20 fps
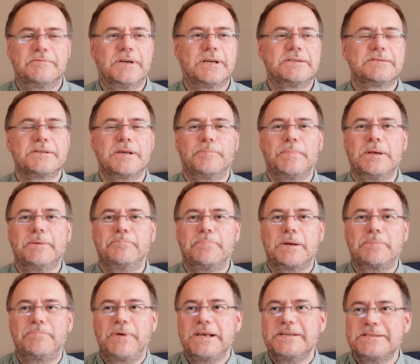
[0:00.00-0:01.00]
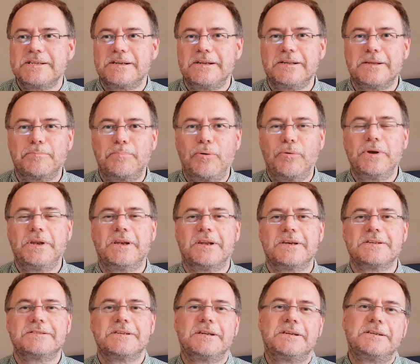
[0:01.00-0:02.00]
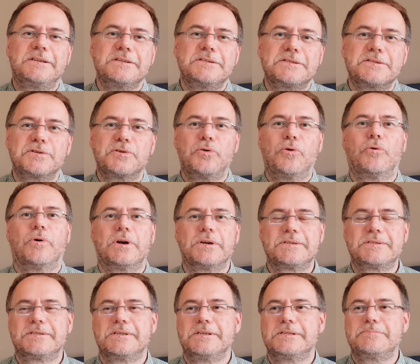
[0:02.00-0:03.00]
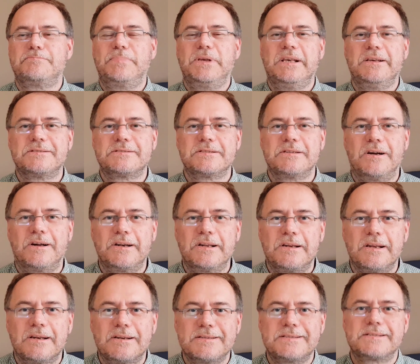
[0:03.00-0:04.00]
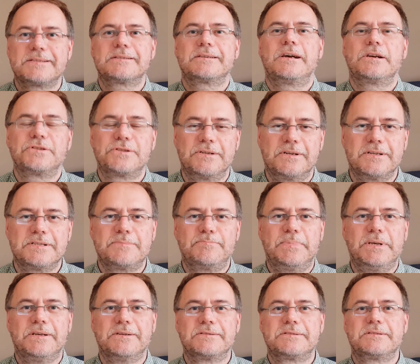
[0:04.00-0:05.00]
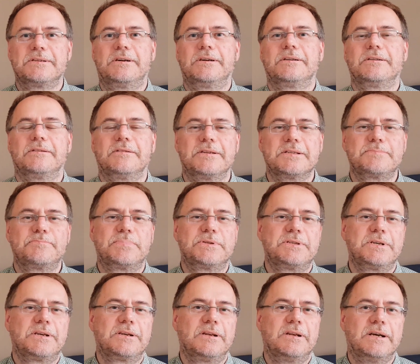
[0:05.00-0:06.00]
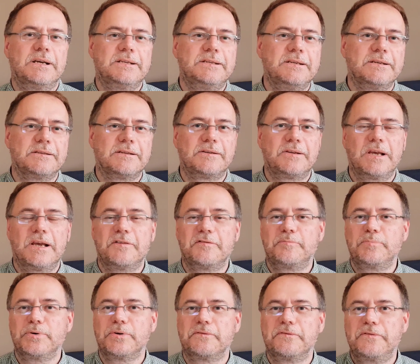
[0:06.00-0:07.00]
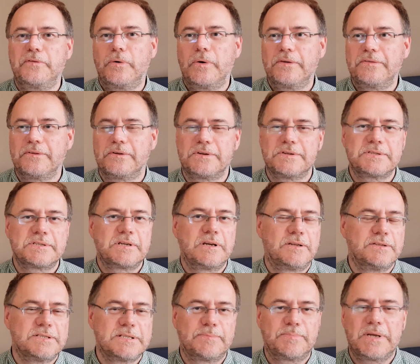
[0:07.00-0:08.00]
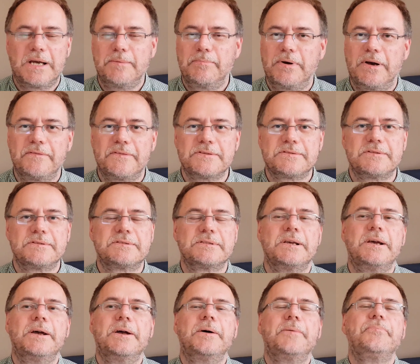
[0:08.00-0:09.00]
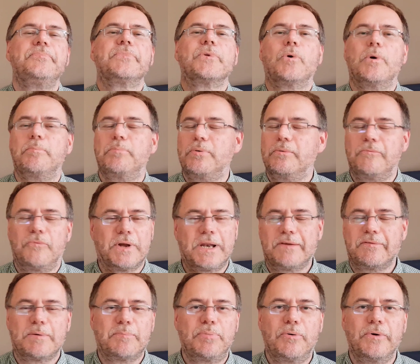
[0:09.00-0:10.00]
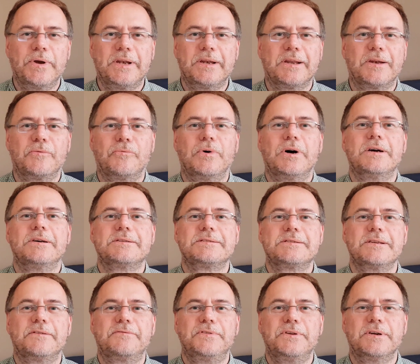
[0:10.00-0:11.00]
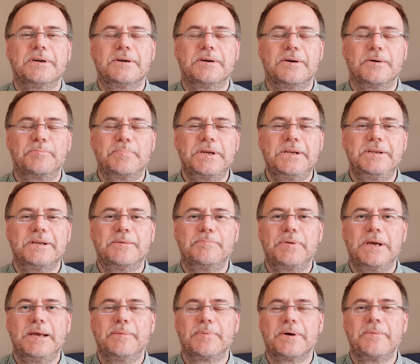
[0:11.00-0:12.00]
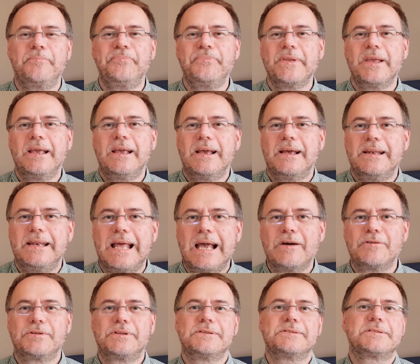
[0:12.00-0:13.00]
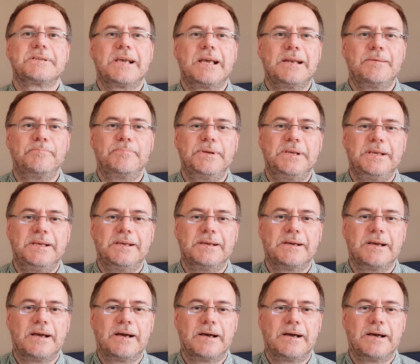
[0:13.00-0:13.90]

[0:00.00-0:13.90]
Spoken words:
right? So, I mean, but basically the point is a discourse is being started, a discussion is being started on this particular idea that you have put forth, or this concept, hypothesis, or whatever point it was of your opinion paper. Now this can be